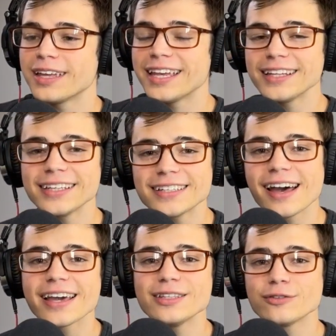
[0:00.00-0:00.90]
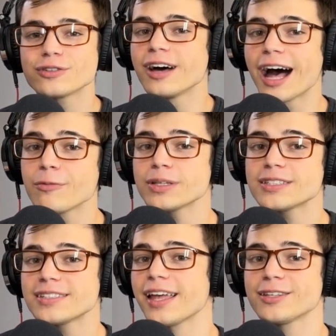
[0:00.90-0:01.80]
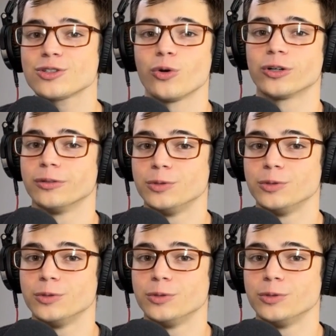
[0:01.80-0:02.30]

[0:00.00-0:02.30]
any kind of common sense or